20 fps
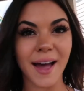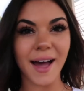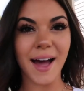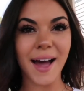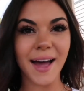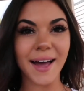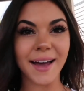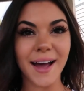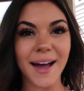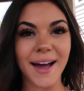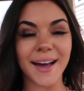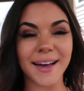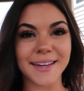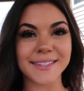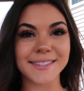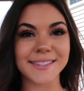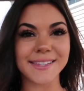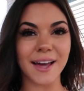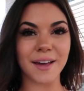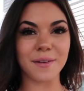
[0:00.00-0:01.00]
Hi
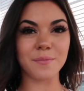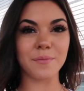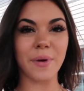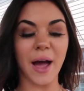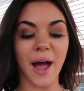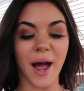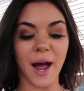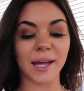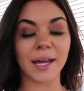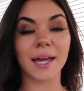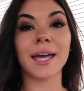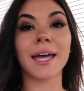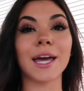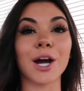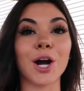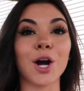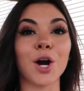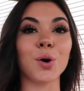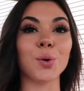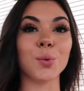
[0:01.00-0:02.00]
guys, I'm back
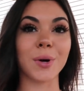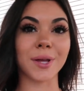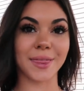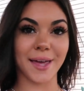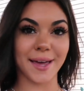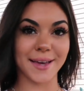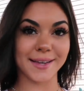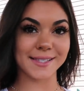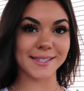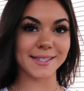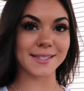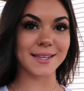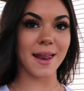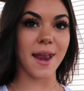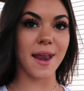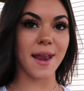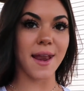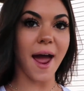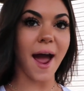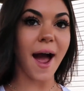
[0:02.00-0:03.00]
here with a
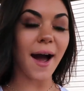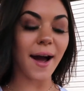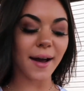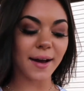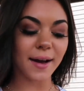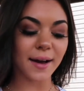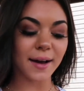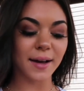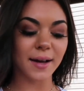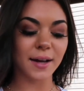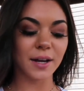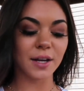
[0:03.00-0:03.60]
snack.